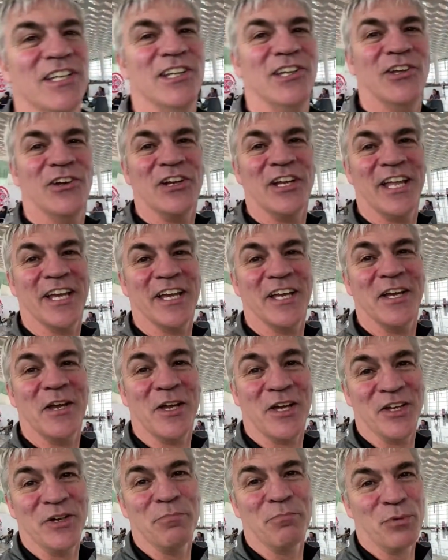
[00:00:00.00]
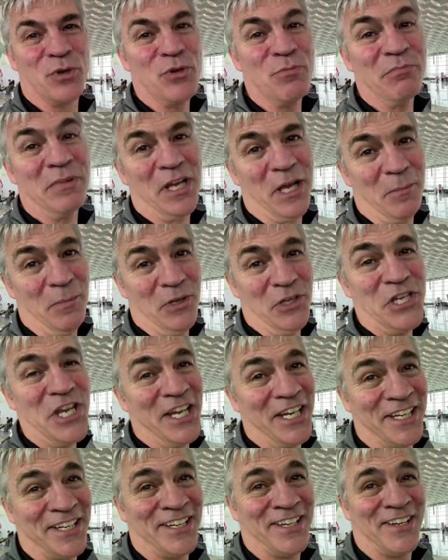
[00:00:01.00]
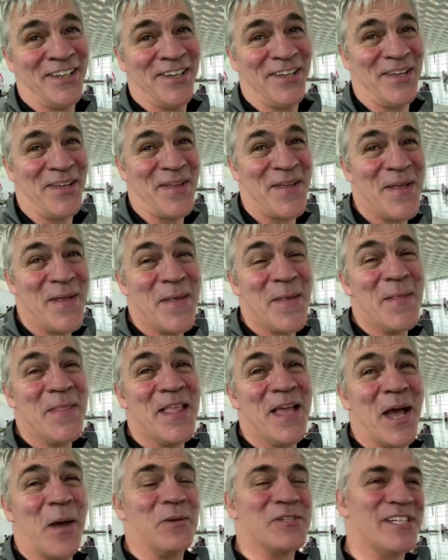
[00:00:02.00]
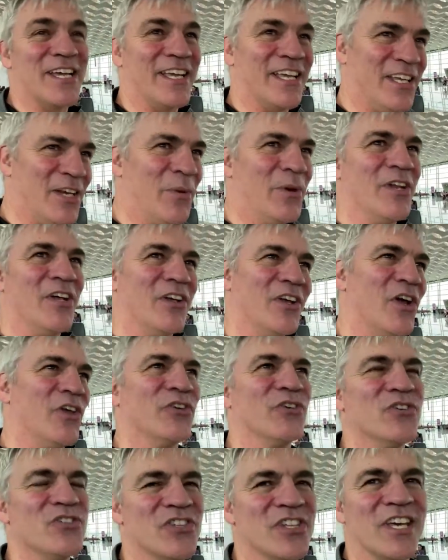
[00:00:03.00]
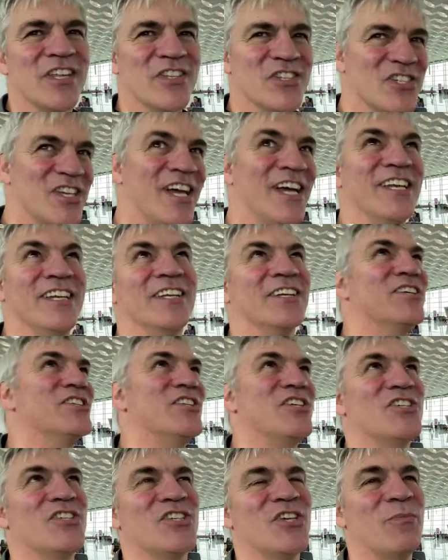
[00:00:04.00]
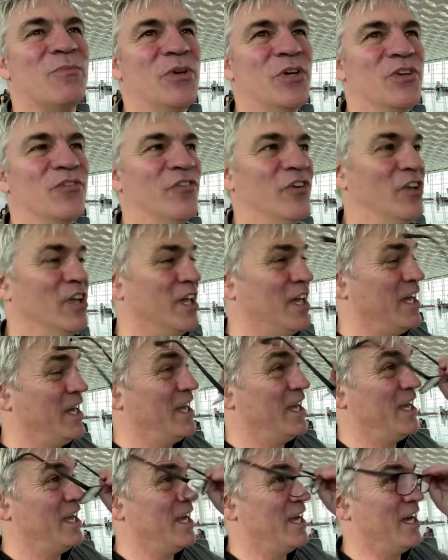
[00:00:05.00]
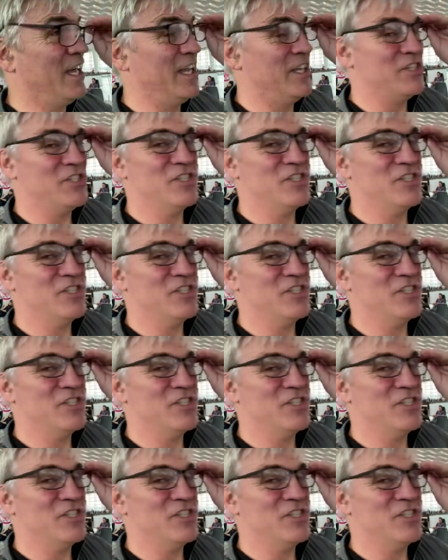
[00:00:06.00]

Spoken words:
look like a kind of broom cupboard. I was like, you know what? I'll go through to the other side because this is so beautiful. It's